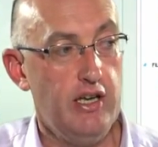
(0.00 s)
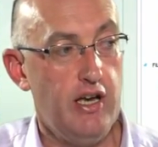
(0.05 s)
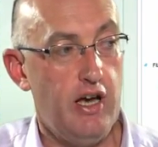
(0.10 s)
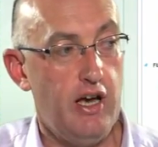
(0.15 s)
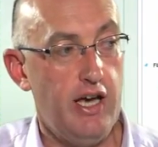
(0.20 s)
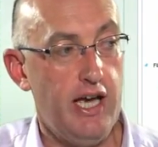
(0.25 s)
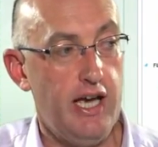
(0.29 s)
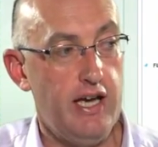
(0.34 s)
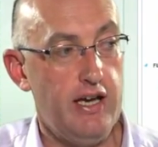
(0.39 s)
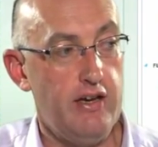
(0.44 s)

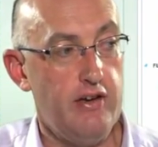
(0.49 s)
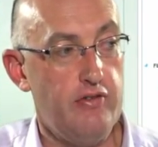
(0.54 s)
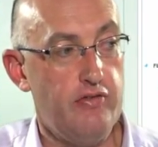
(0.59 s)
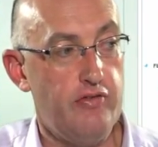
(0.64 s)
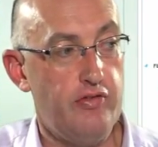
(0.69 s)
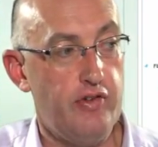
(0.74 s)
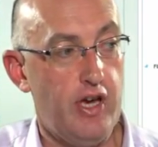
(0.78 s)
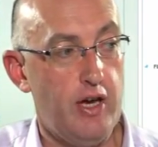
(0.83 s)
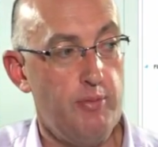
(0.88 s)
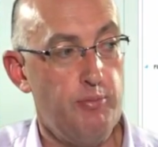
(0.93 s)
I
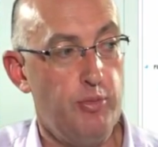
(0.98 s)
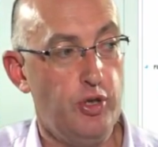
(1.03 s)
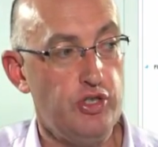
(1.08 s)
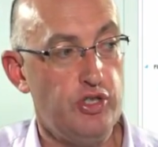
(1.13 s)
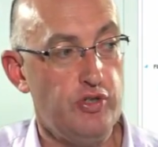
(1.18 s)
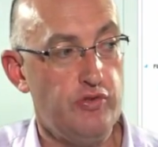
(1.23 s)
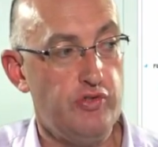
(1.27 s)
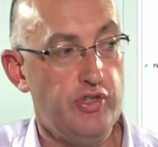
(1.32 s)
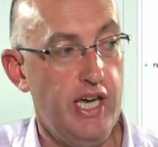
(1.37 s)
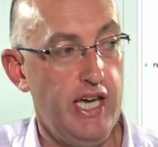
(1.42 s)
have a
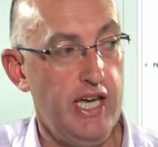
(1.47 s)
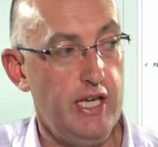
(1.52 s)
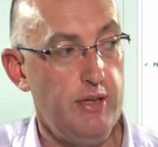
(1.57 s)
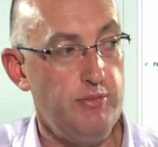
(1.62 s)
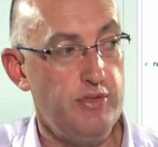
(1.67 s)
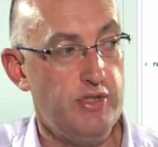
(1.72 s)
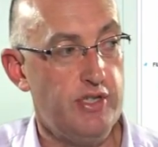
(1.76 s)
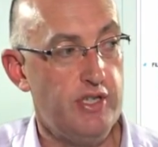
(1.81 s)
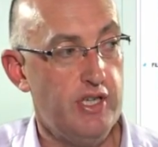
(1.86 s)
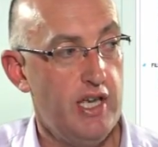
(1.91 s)
bunch of
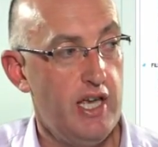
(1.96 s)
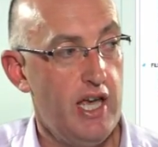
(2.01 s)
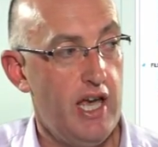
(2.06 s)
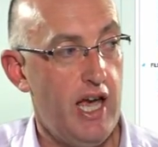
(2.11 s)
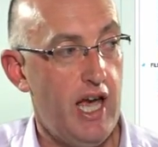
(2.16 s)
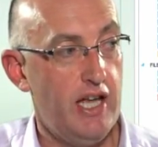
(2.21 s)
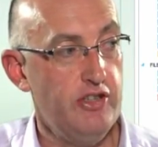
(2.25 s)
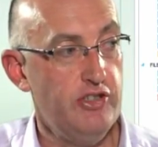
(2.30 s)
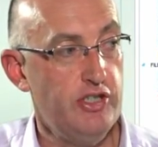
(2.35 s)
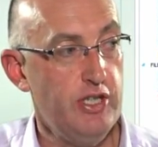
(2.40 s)
games,
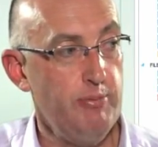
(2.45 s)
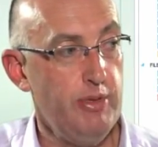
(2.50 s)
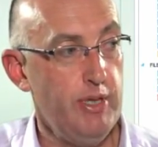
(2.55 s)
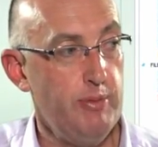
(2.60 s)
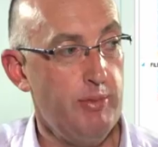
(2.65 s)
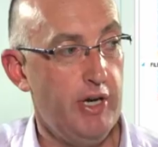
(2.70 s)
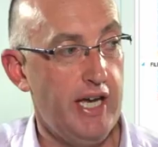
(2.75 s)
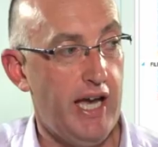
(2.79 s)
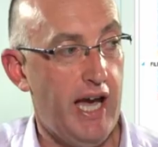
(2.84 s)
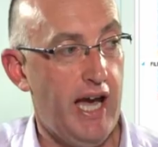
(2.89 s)
and simply
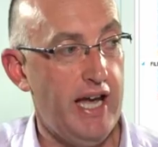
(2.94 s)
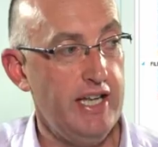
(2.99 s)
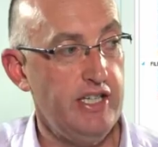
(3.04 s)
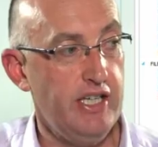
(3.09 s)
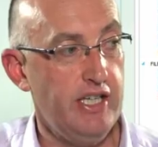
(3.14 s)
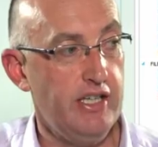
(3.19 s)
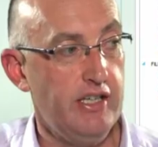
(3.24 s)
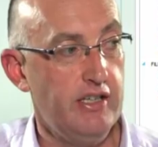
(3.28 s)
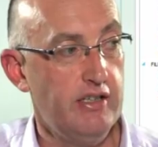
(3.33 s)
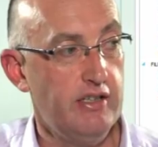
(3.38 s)
by
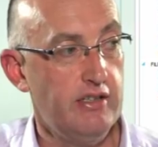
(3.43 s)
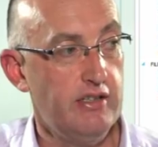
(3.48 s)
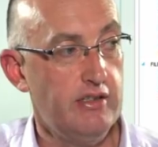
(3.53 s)
adding